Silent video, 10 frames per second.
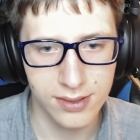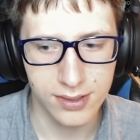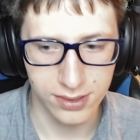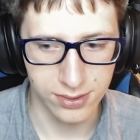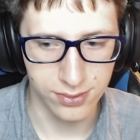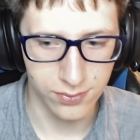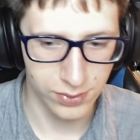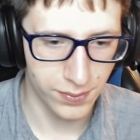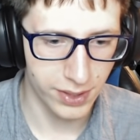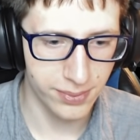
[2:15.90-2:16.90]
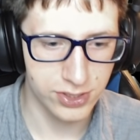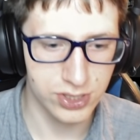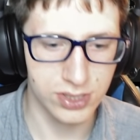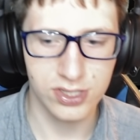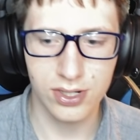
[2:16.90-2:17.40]
Oh, we probably should
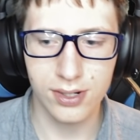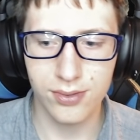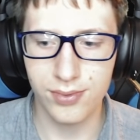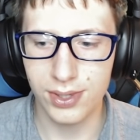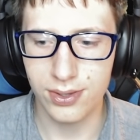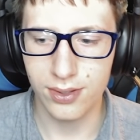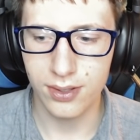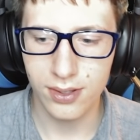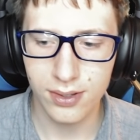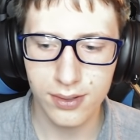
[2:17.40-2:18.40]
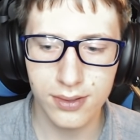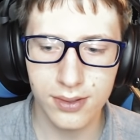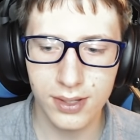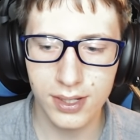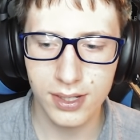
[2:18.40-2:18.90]
have started with uh,
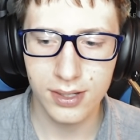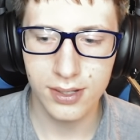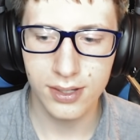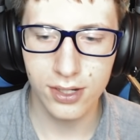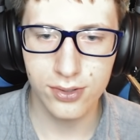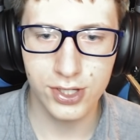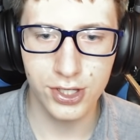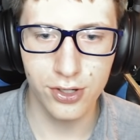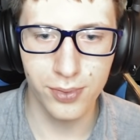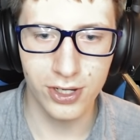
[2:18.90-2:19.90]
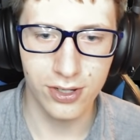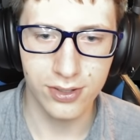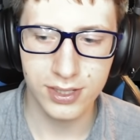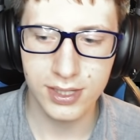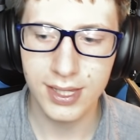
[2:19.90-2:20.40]
uh, oh, cue ball.
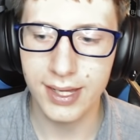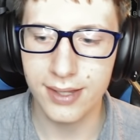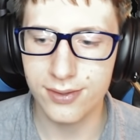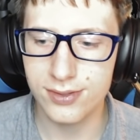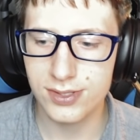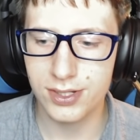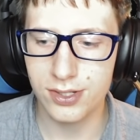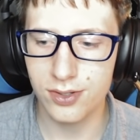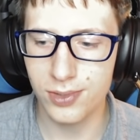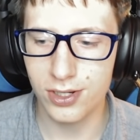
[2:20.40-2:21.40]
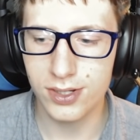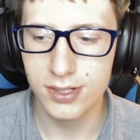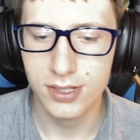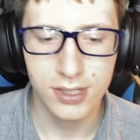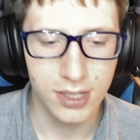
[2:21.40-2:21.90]
Look at that. There's the cue ball.
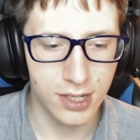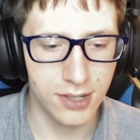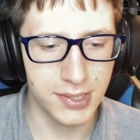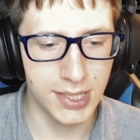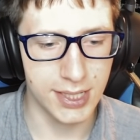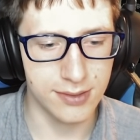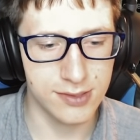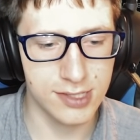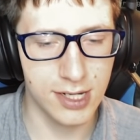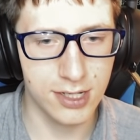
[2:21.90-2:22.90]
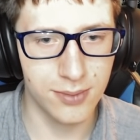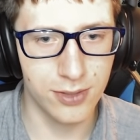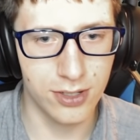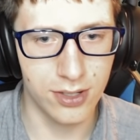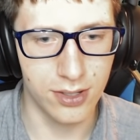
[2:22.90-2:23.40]
All right, soccer
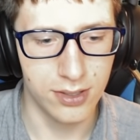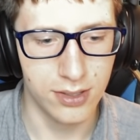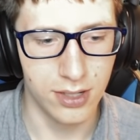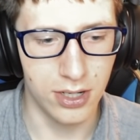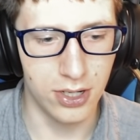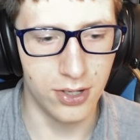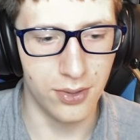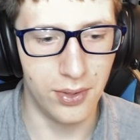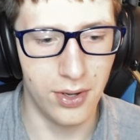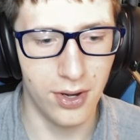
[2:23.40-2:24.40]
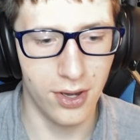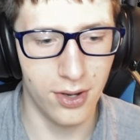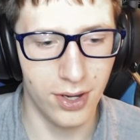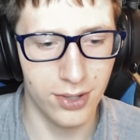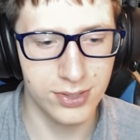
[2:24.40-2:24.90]
ball. Oh, no.
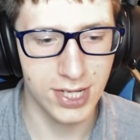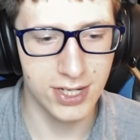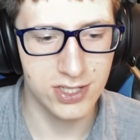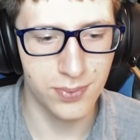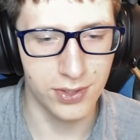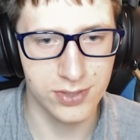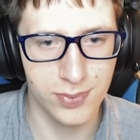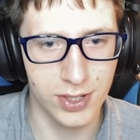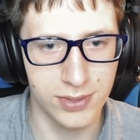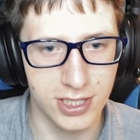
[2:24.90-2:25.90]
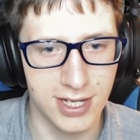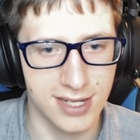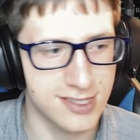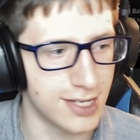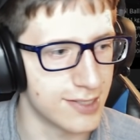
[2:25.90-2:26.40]
Oh, tennis ball is probably the next
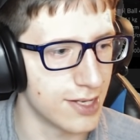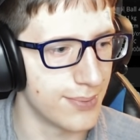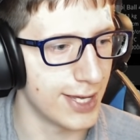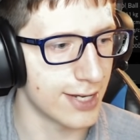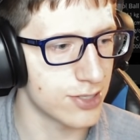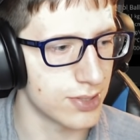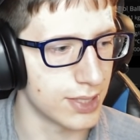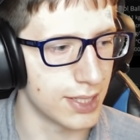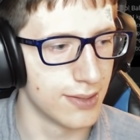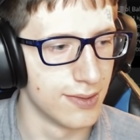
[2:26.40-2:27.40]
size up, actually.